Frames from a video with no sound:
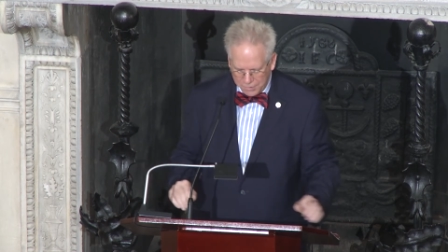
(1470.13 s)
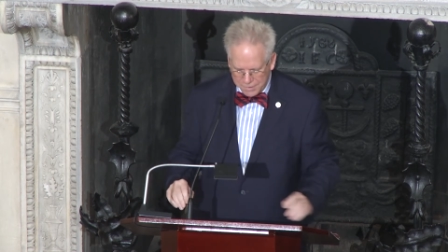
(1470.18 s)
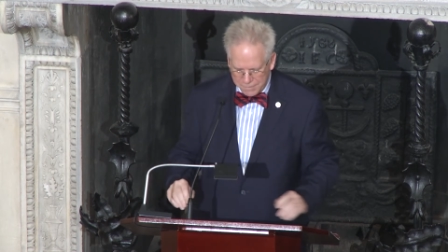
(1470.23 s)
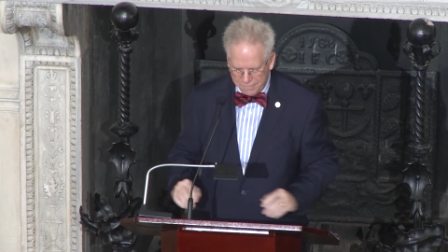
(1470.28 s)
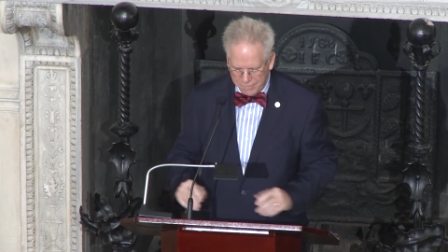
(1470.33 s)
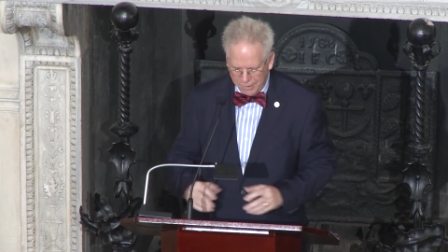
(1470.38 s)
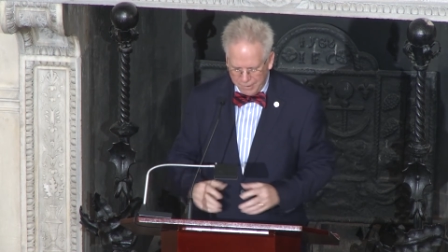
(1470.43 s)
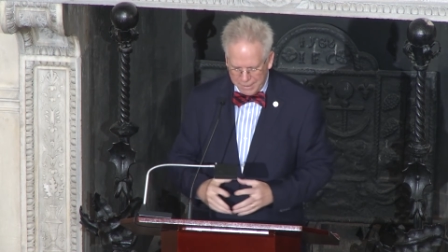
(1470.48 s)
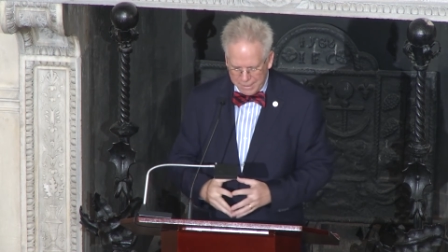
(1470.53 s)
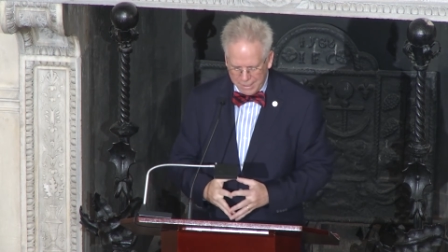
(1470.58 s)
To
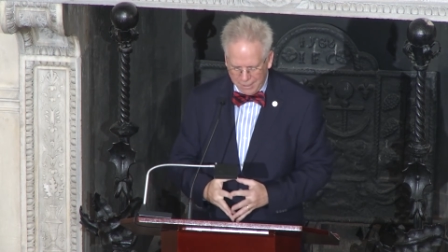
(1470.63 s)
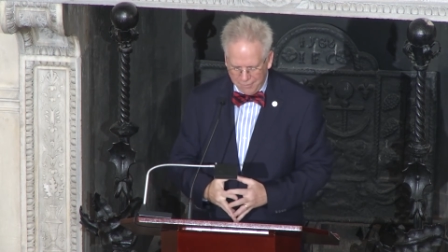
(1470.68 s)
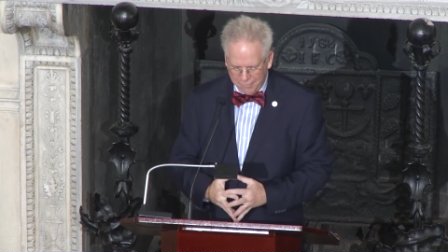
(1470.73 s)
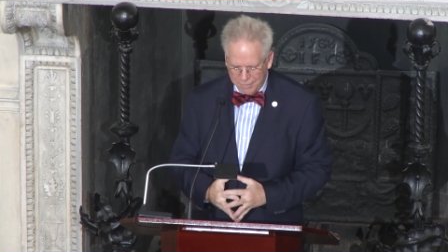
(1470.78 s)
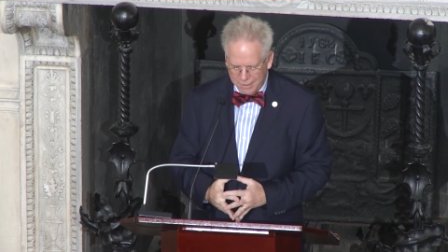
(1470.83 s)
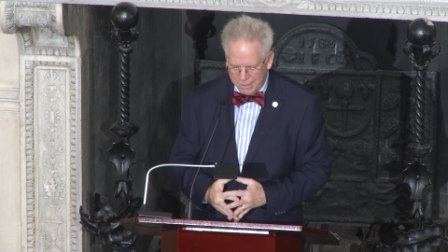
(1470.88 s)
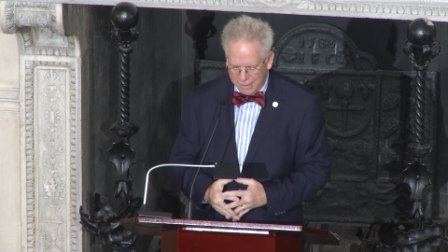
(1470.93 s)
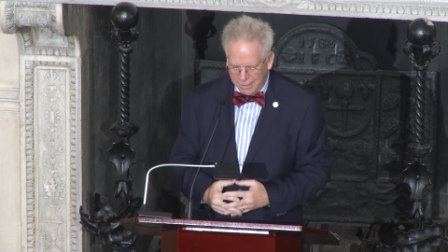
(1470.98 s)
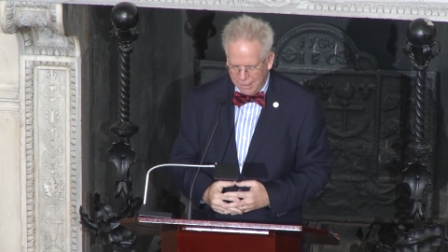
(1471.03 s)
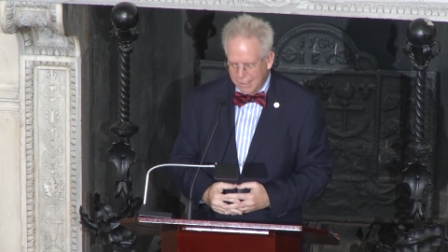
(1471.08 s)

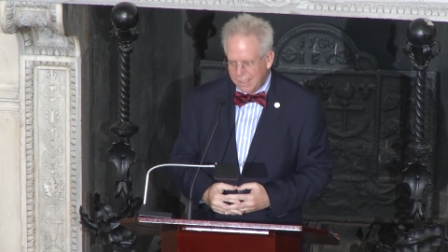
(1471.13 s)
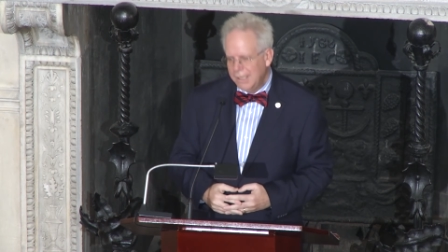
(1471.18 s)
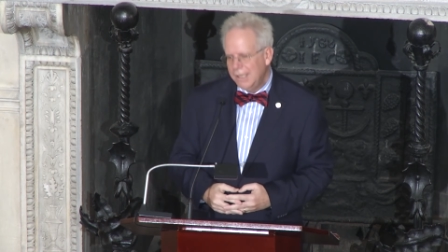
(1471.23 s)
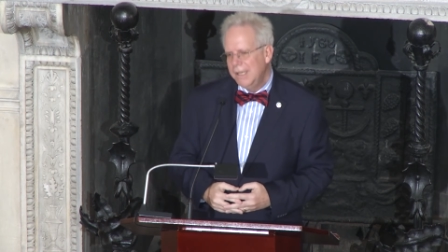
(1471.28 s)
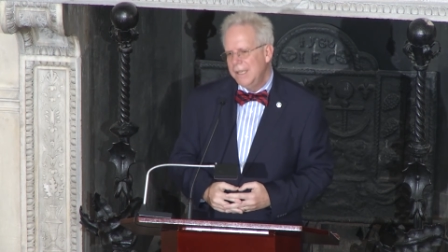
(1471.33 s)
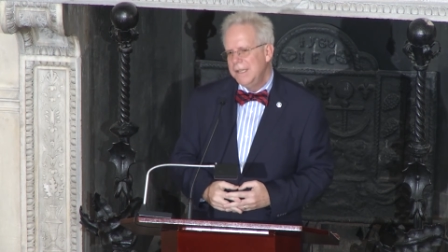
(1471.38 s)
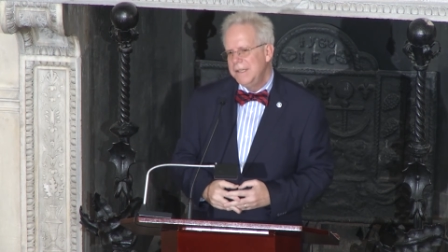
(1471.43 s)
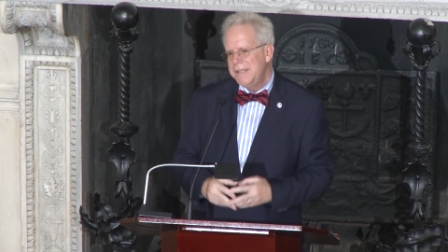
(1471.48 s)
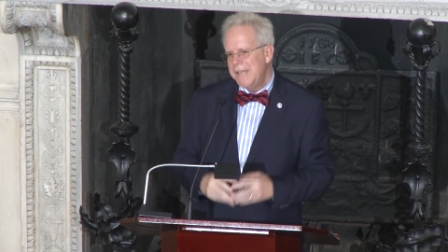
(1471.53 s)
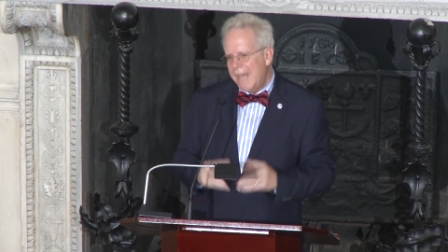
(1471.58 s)
Philadelphia,
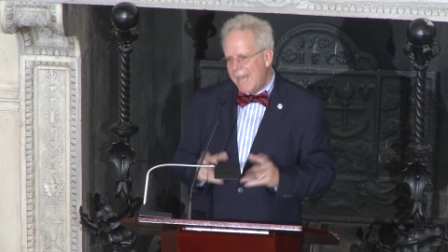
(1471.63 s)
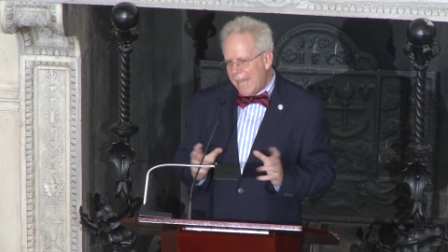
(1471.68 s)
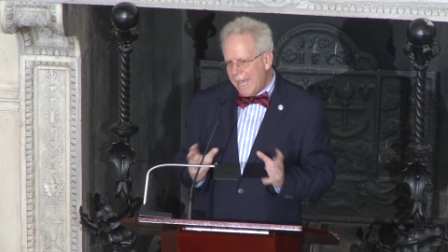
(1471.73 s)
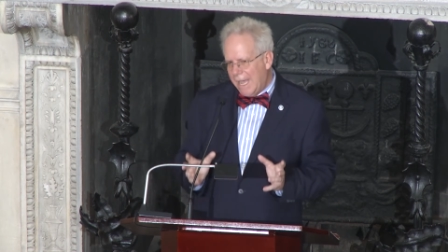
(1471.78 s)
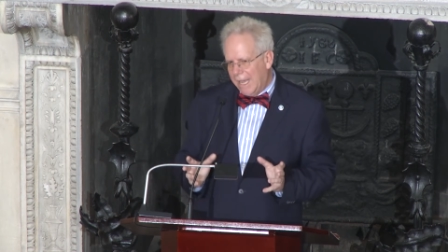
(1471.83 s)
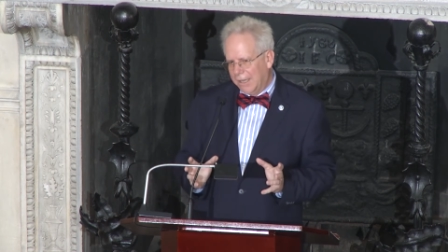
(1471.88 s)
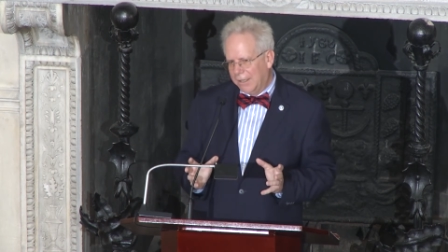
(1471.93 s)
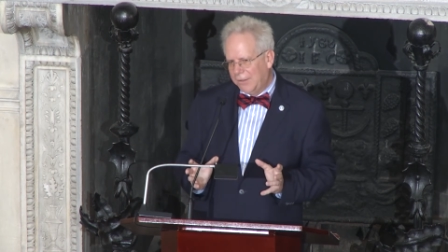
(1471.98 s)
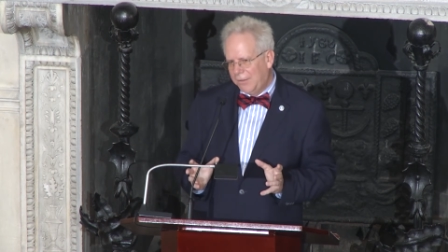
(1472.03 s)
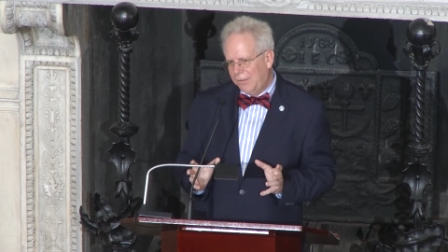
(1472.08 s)

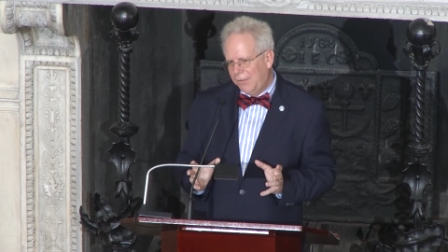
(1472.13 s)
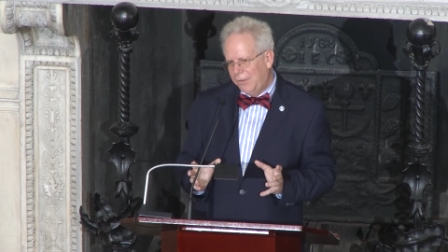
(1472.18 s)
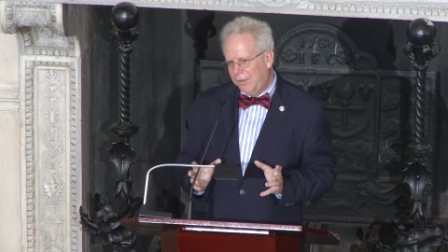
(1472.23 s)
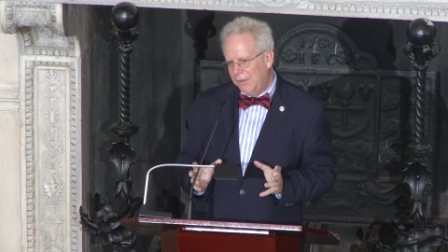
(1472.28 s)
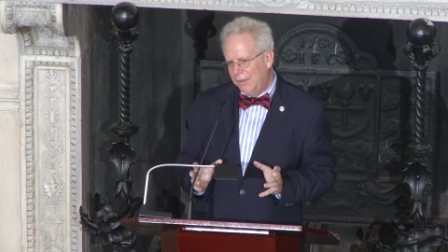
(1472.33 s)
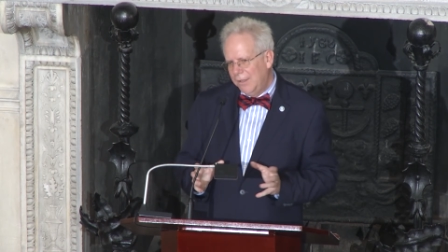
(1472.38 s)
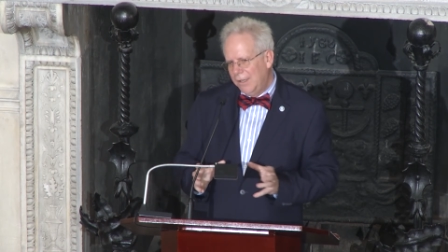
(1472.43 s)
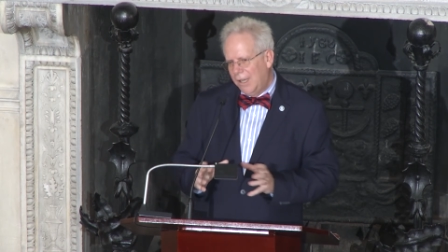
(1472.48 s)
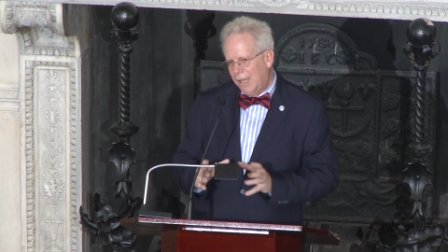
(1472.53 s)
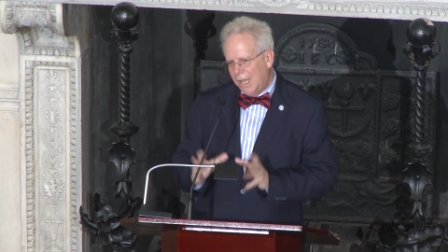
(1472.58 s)
taxed
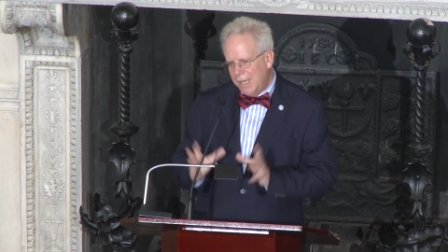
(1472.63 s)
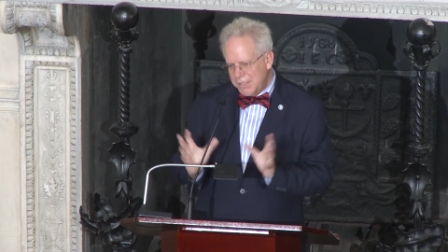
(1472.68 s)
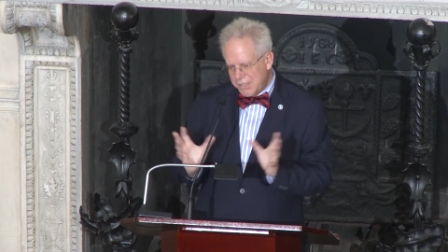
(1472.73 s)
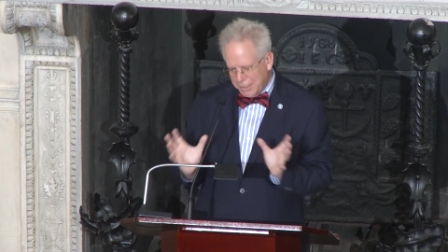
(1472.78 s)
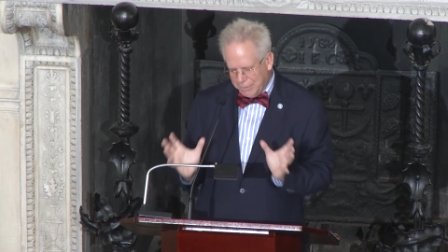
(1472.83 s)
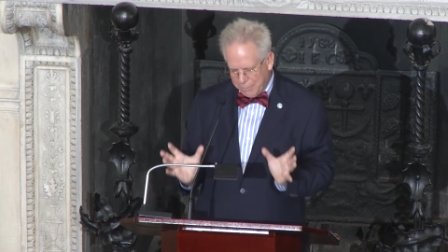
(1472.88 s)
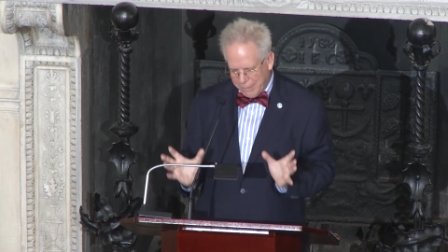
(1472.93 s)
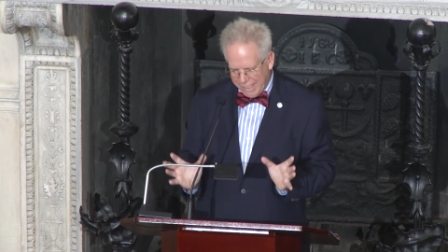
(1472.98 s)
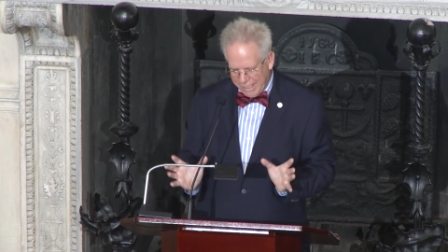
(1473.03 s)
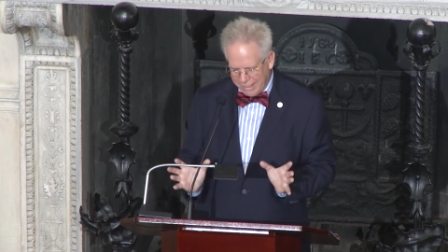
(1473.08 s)

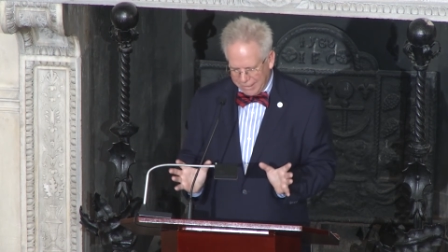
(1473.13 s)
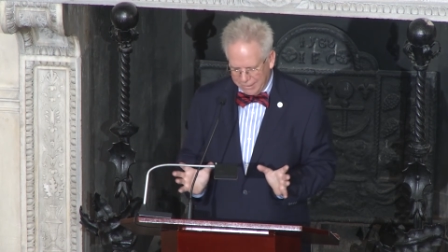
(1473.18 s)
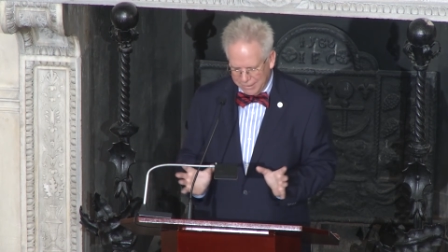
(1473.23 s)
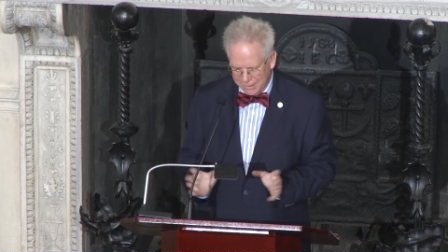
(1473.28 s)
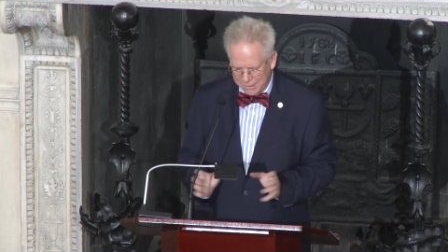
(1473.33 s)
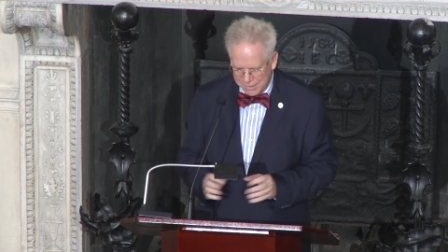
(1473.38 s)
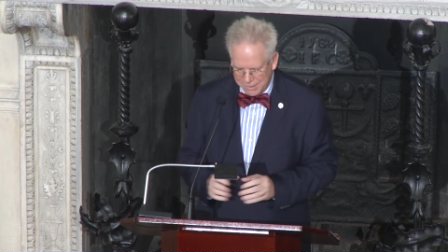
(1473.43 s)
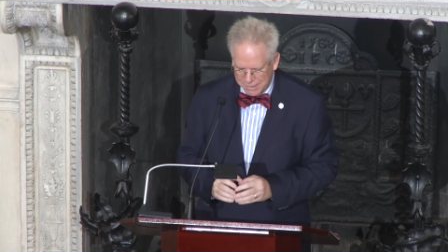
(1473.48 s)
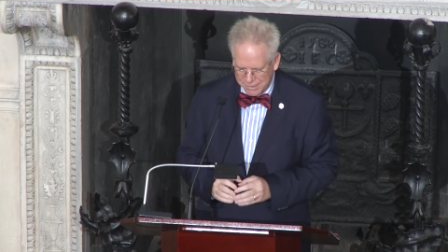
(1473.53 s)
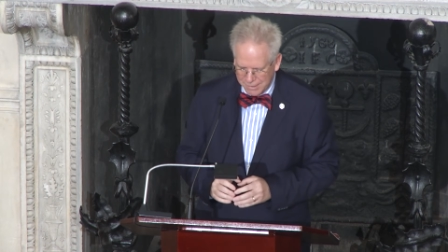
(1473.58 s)
Isaac
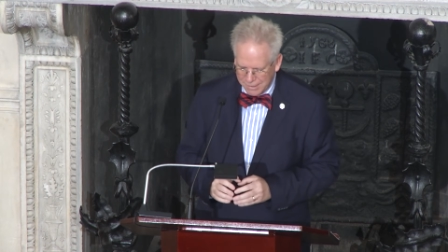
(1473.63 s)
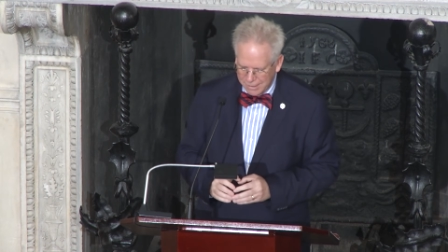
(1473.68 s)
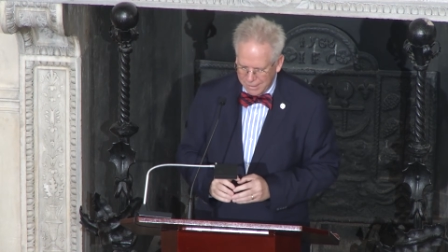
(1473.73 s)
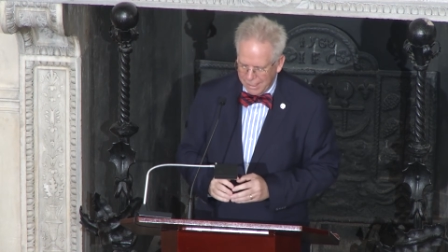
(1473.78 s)
Backus